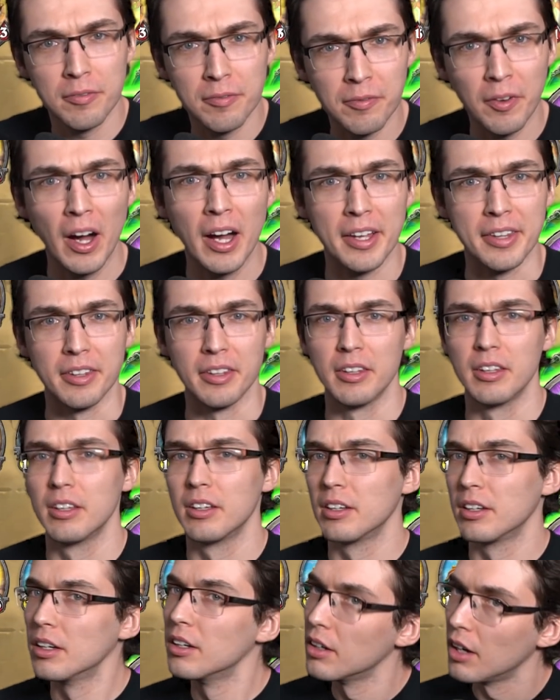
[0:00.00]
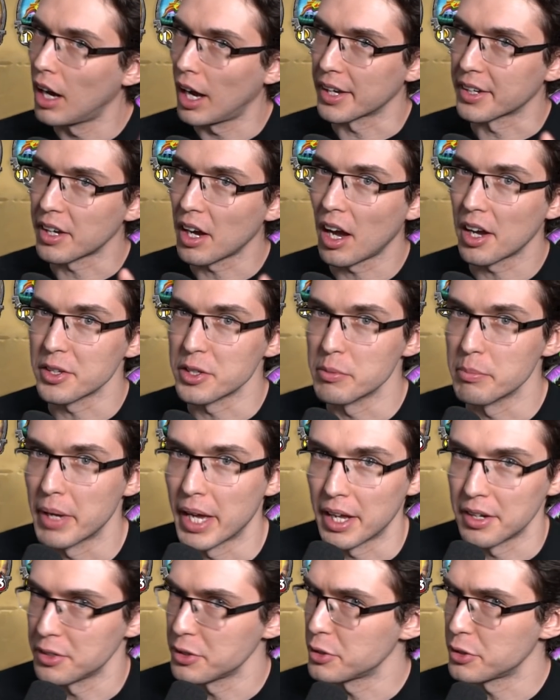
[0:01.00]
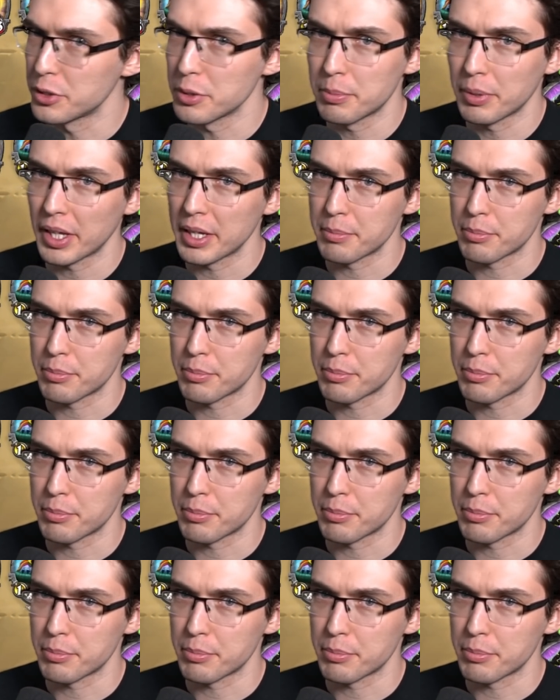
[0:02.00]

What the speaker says: fun? I got you, man. Do you play